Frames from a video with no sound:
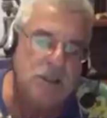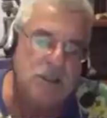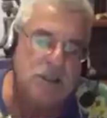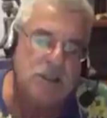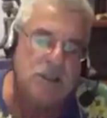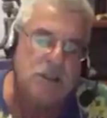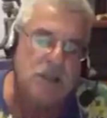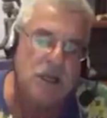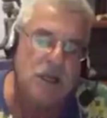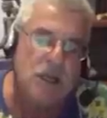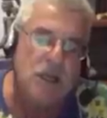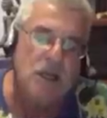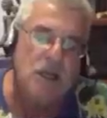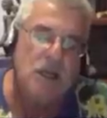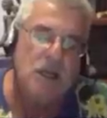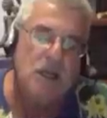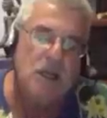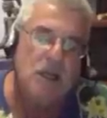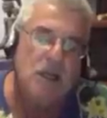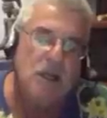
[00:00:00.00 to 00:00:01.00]
is
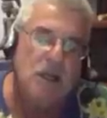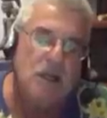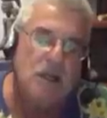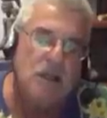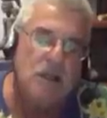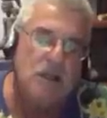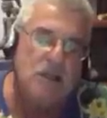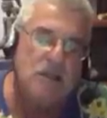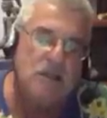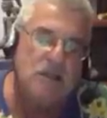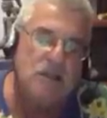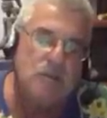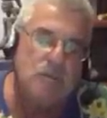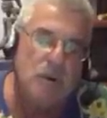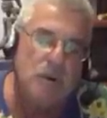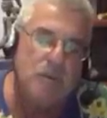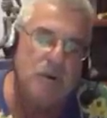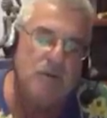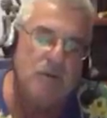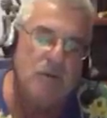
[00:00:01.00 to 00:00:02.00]

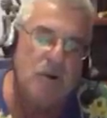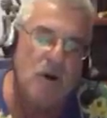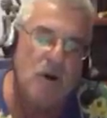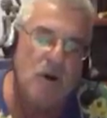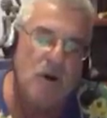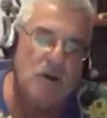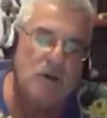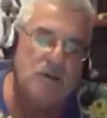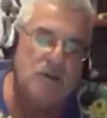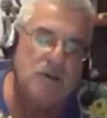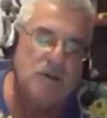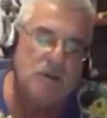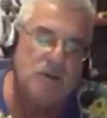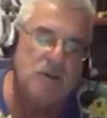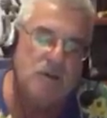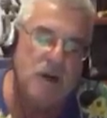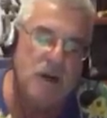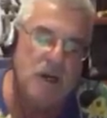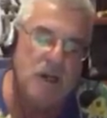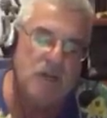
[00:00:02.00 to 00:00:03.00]
what we've caused the
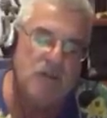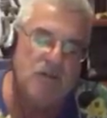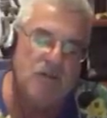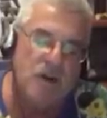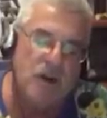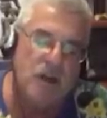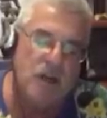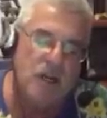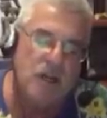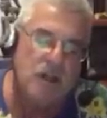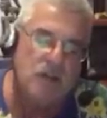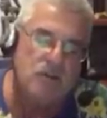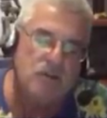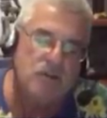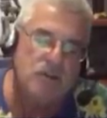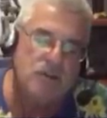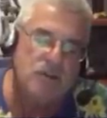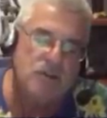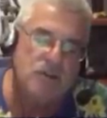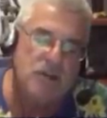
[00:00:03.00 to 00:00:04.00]
greatest
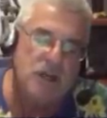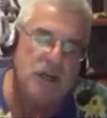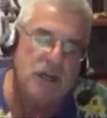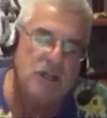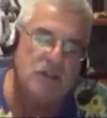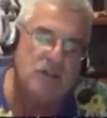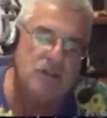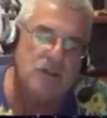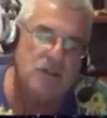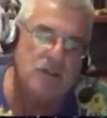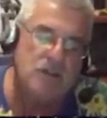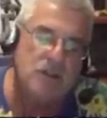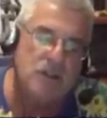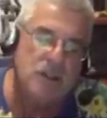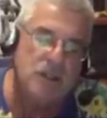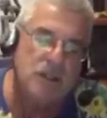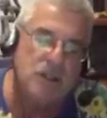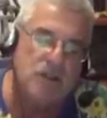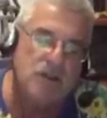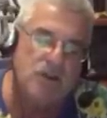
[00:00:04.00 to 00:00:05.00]
financial disaster in the
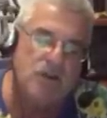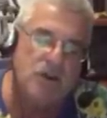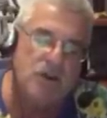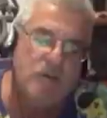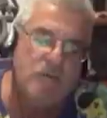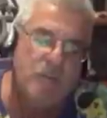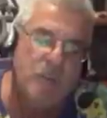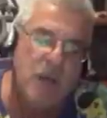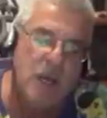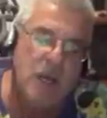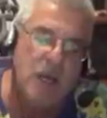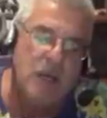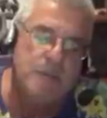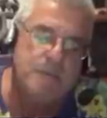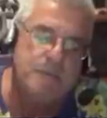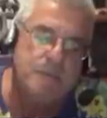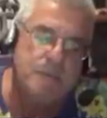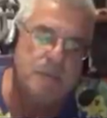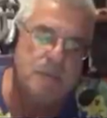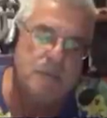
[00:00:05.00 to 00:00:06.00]
history of man.
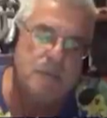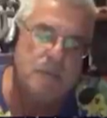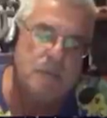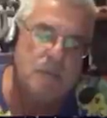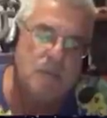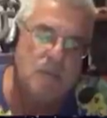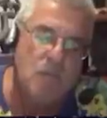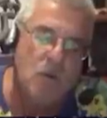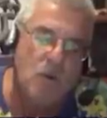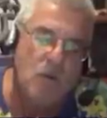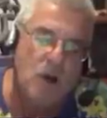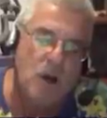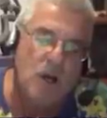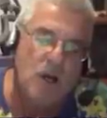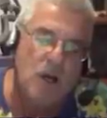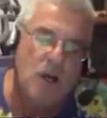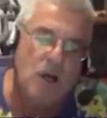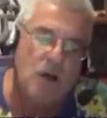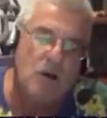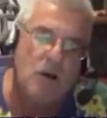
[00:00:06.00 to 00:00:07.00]
Right
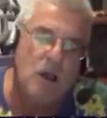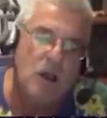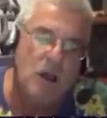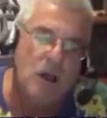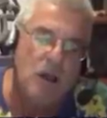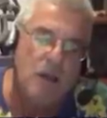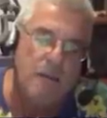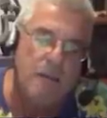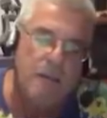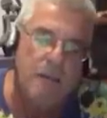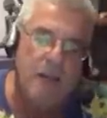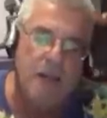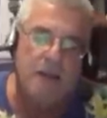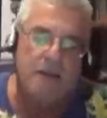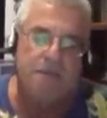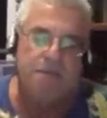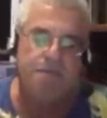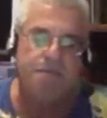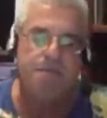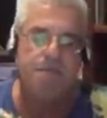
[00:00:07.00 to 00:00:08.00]
here.
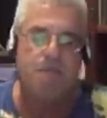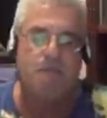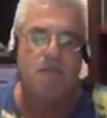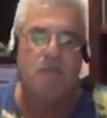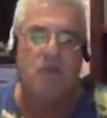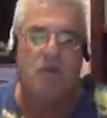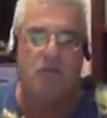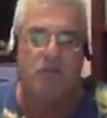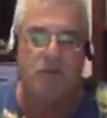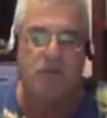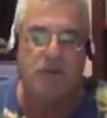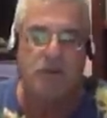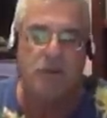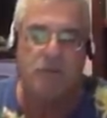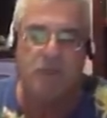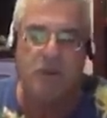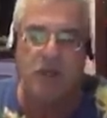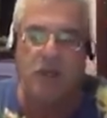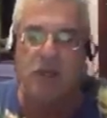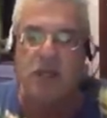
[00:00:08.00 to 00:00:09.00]
For something